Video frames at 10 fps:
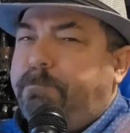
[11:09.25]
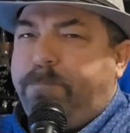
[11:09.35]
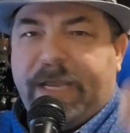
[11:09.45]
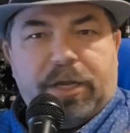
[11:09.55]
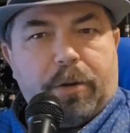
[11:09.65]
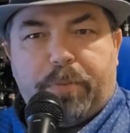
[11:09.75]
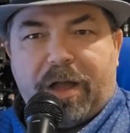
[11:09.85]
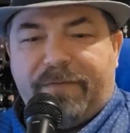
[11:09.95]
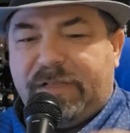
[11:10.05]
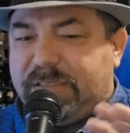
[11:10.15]
Pick your
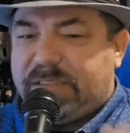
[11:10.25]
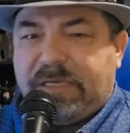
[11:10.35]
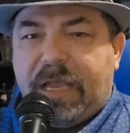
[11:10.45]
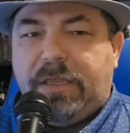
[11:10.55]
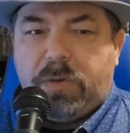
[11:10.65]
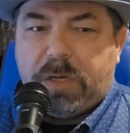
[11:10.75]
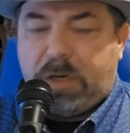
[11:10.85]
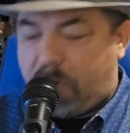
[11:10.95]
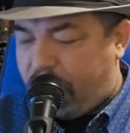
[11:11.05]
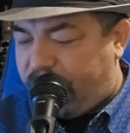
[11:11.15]
province, and you
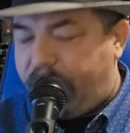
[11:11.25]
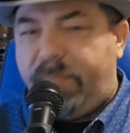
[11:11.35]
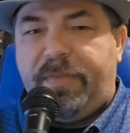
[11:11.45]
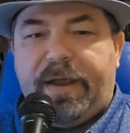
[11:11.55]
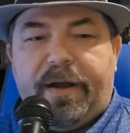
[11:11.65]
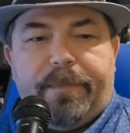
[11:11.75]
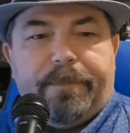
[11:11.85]
can go from there.